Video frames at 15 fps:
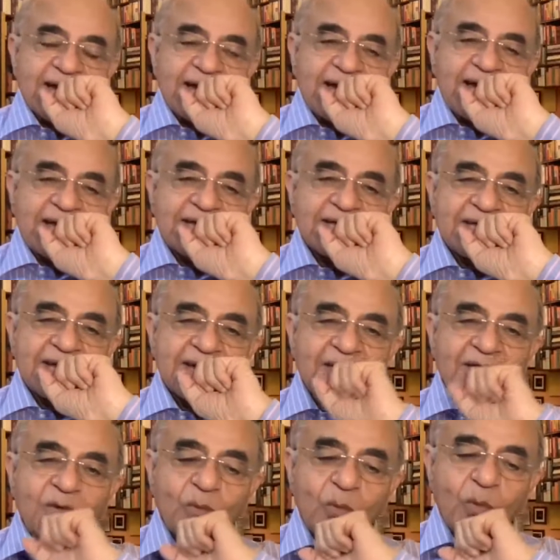And
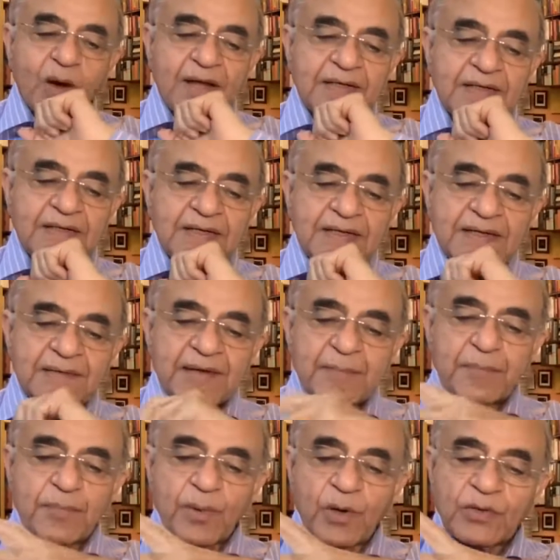one,
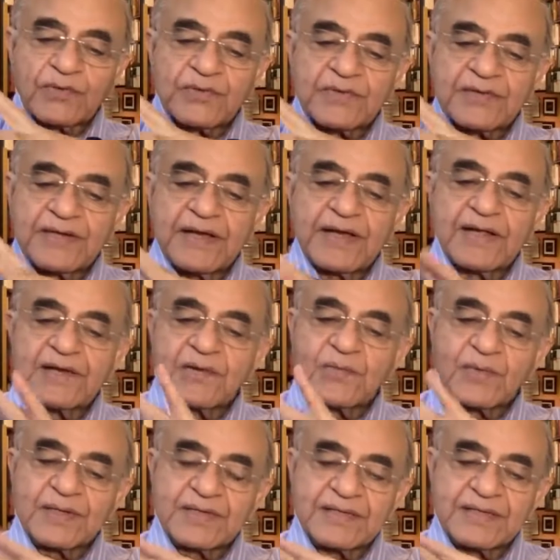both deal
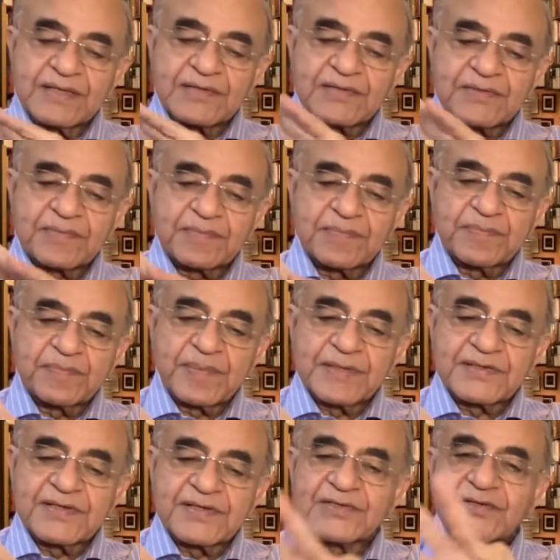with this
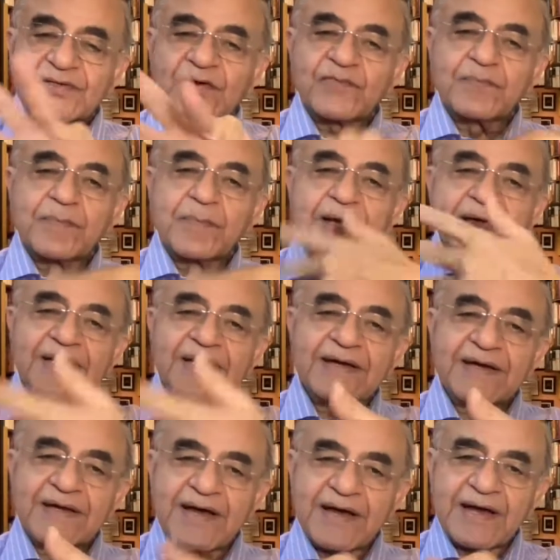business of making
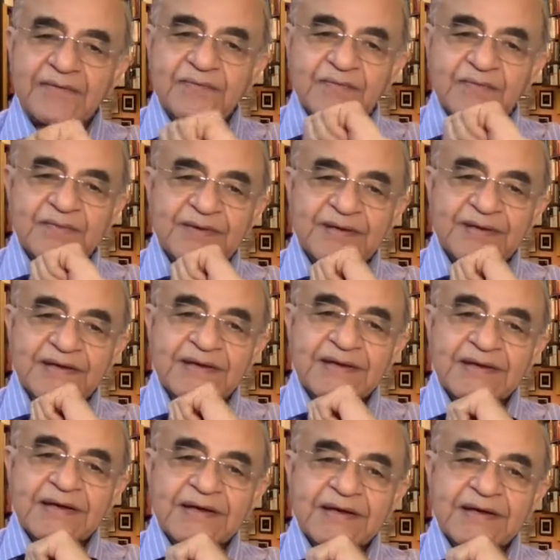a life,
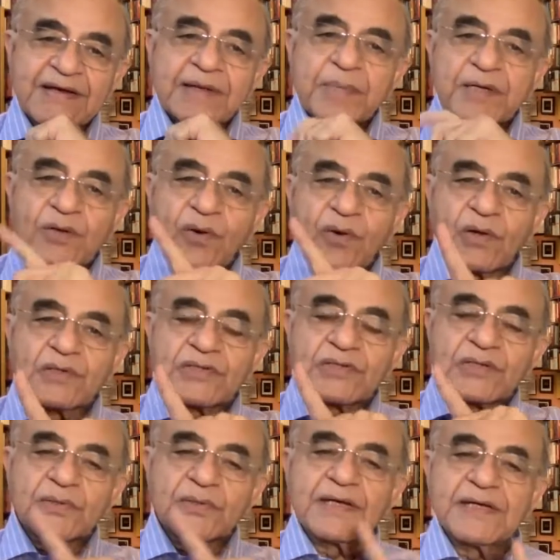but
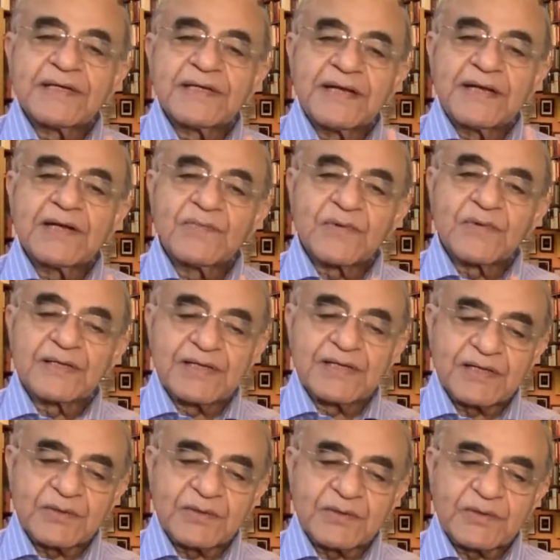also they deal with the
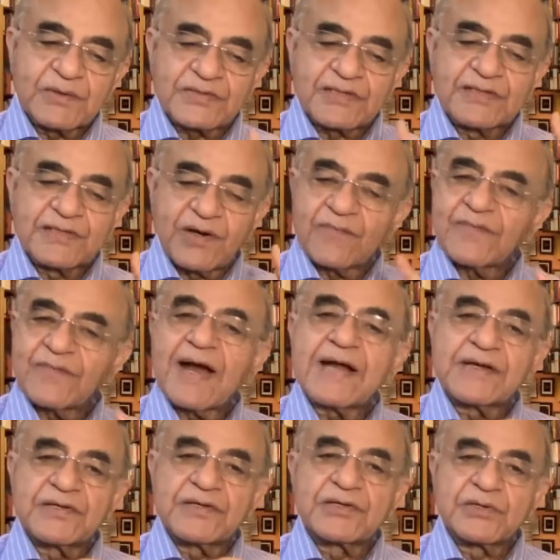question of
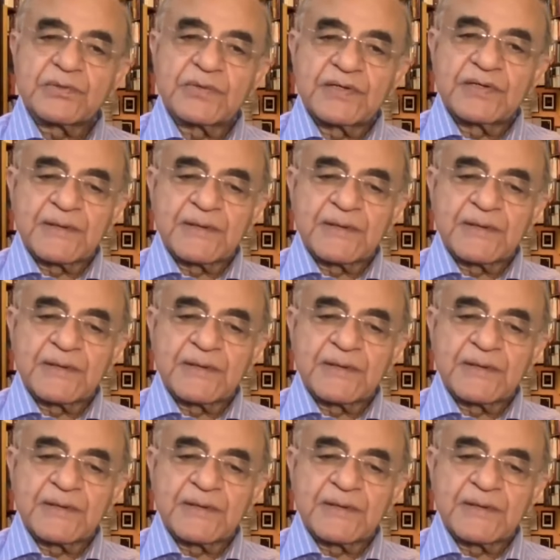attitude.